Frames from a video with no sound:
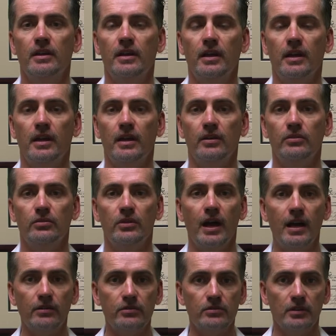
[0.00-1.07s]
And your
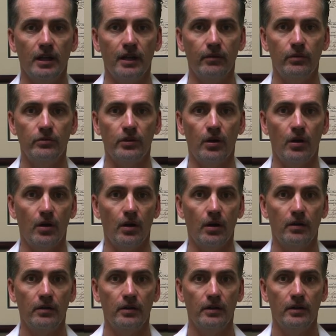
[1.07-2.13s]
doctor's levels
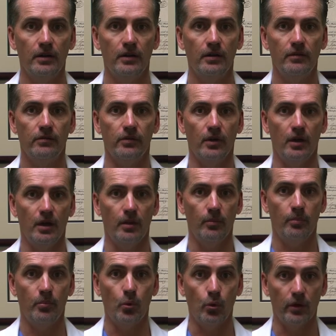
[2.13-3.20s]
are from
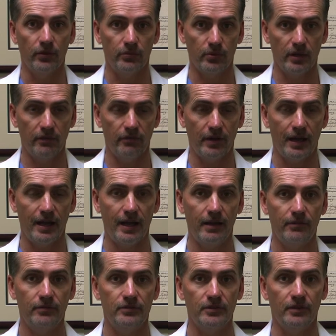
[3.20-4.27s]

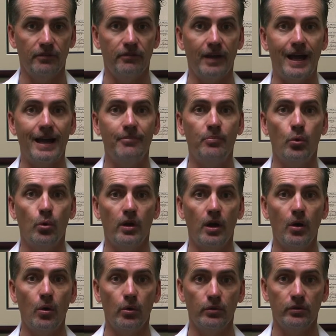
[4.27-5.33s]
0.35 to 5.0
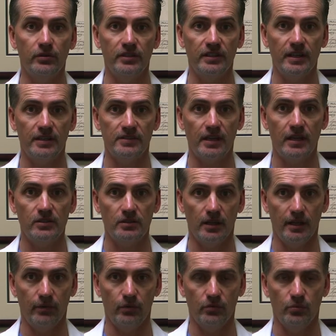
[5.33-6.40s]
on your TSH
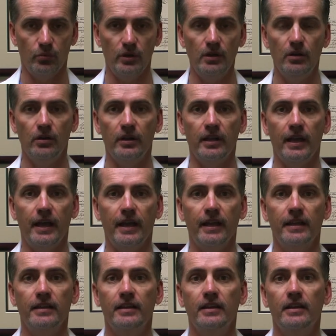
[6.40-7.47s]
levels. We look at
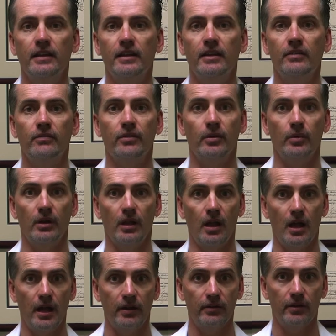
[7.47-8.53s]
it from a
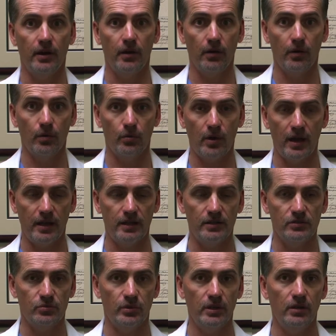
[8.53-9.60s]
lot narrower
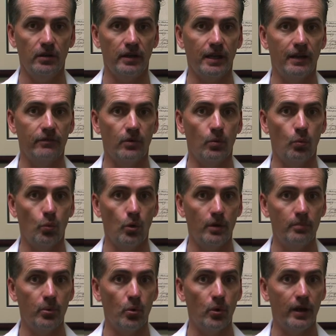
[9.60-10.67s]
range. We look at it from
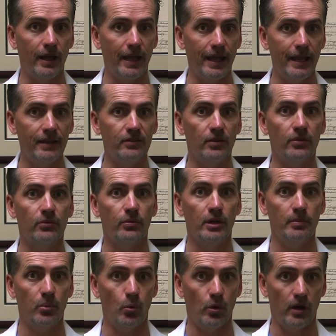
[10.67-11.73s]
1.8 to
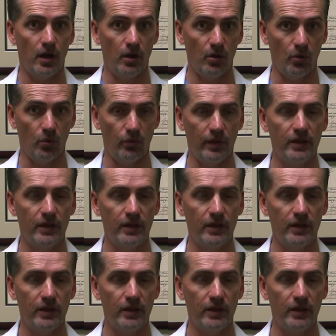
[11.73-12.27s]
3.0.